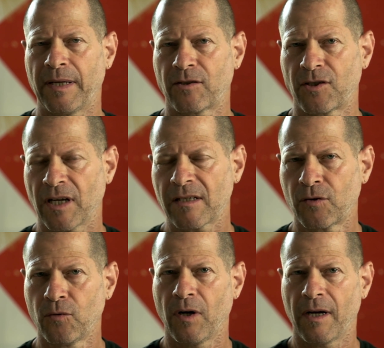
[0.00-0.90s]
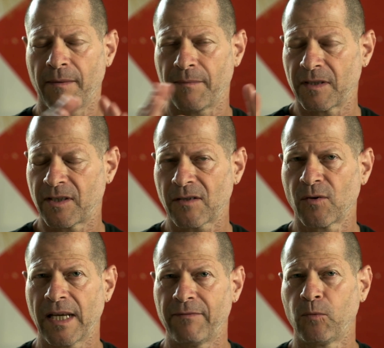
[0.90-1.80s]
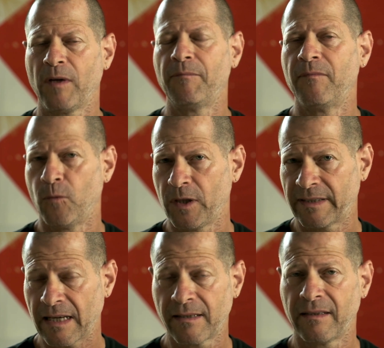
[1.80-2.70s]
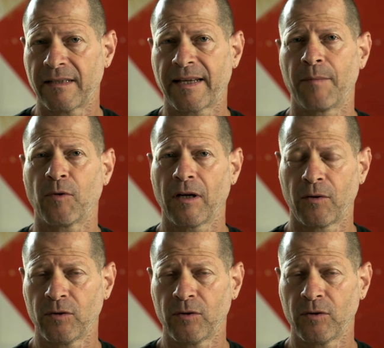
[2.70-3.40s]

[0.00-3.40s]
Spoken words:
but just to say that we tested this camera.